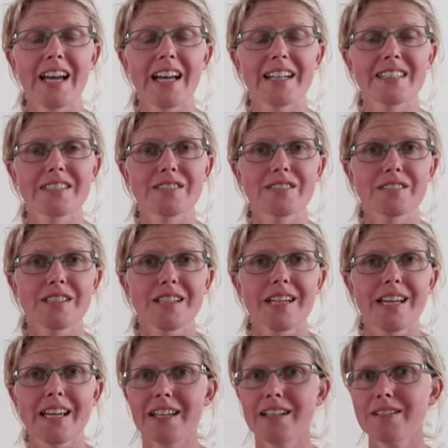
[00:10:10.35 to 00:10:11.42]
And
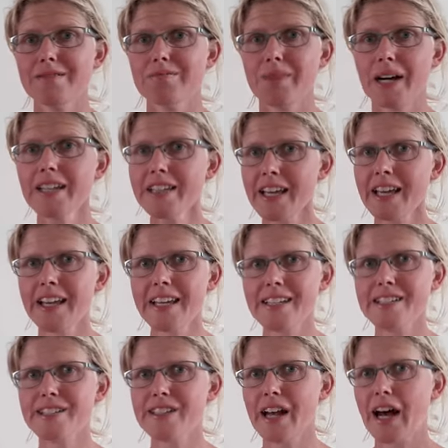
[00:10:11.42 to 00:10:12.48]
in my
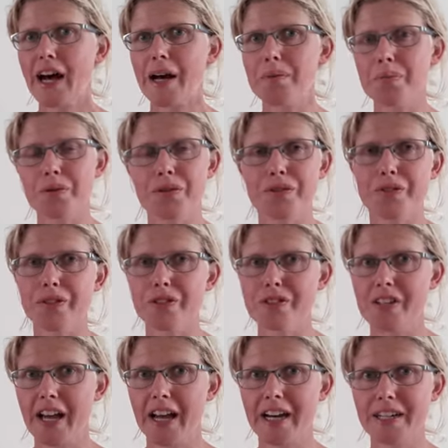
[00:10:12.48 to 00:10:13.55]
case, I prefer
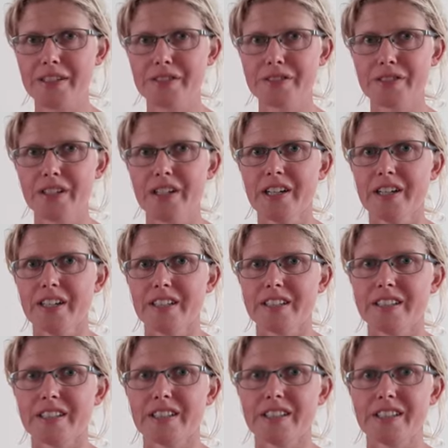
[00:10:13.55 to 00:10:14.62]
to have
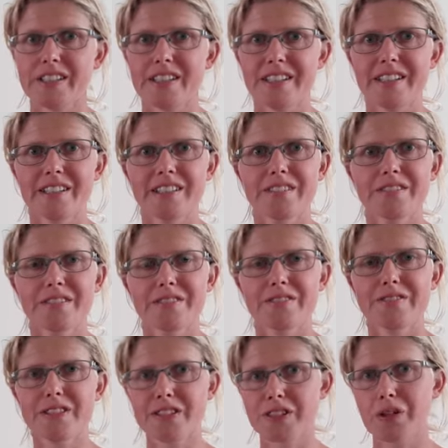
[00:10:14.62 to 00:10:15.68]
the
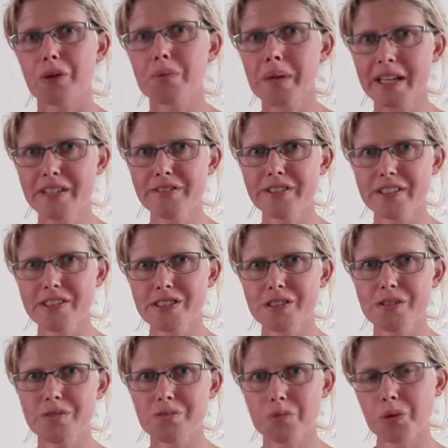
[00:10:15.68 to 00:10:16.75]
physical benefits
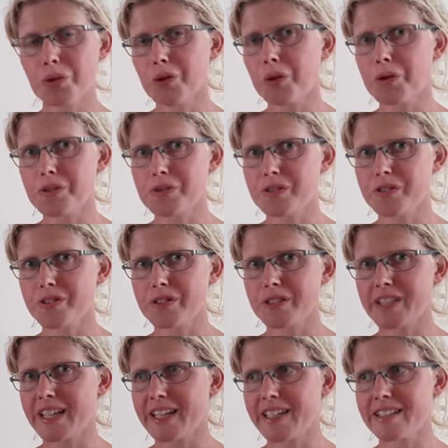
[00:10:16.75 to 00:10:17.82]
moreover
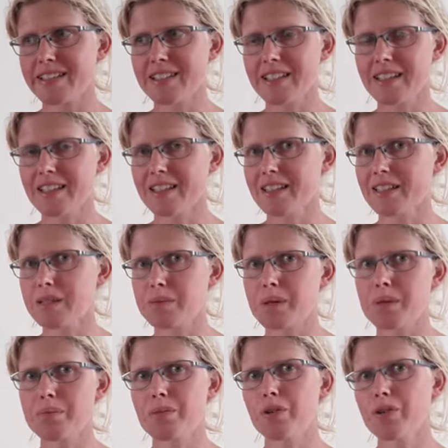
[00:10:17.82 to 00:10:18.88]
than a little
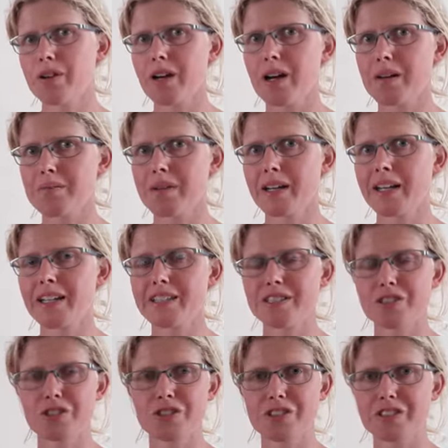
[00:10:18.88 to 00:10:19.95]
bit more on my
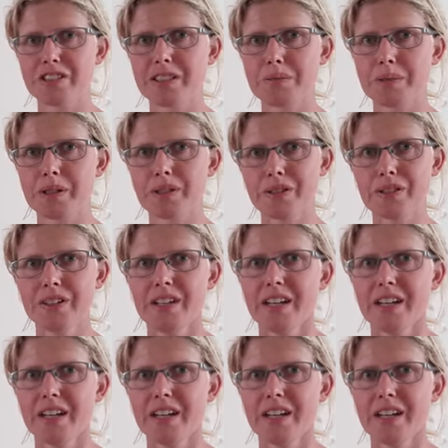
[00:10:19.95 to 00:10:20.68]
electricity bill,